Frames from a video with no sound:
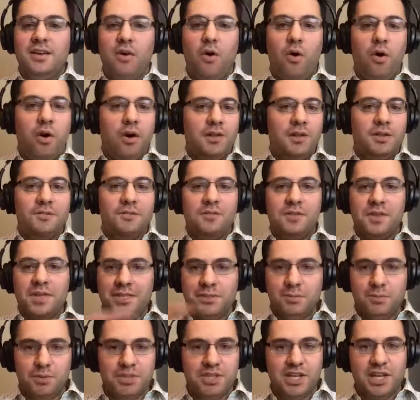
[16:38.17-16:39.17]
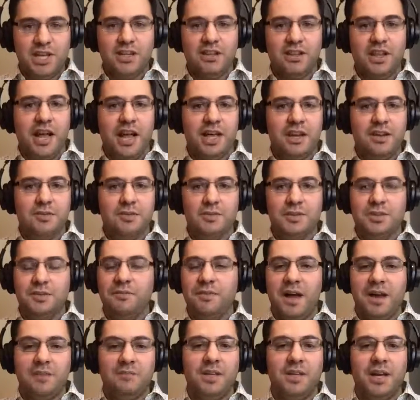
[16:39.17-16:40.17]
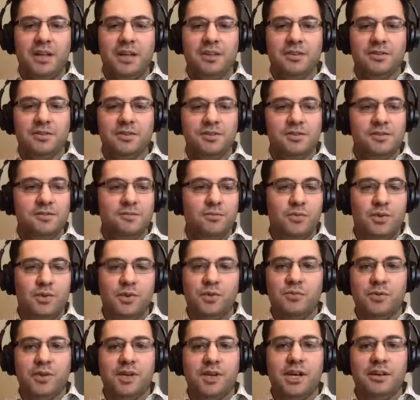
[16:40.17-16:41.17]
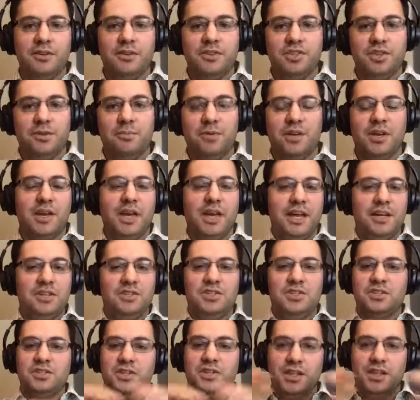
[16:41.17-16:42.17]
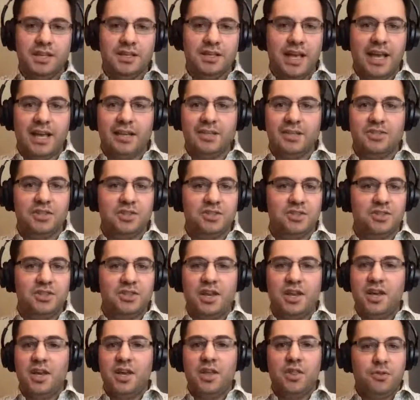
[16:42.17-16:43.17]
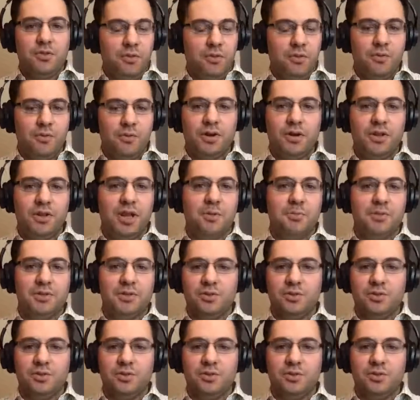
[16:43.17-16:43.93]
all of this particular item is $5 with $3 shipping, and just throw it all up.